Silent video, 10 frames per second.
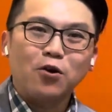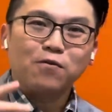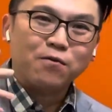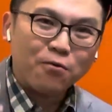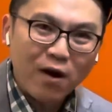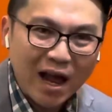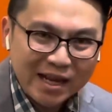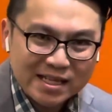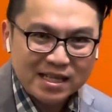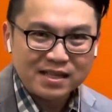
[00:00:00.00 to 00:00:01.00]
of
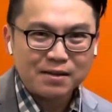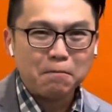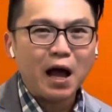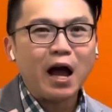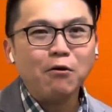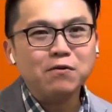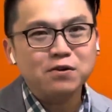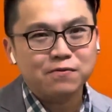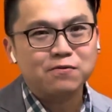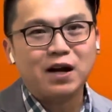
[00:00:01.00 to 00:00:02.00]
Christ
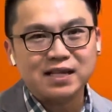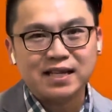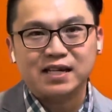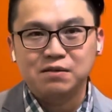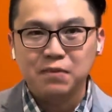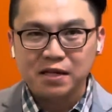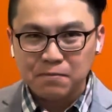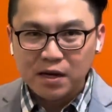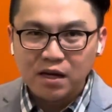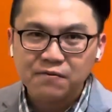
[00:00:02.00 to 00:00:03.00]
that is made
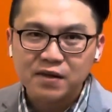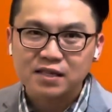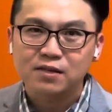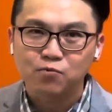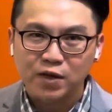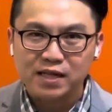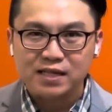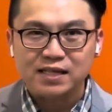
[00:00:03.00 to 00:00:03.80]
perfect in weakness,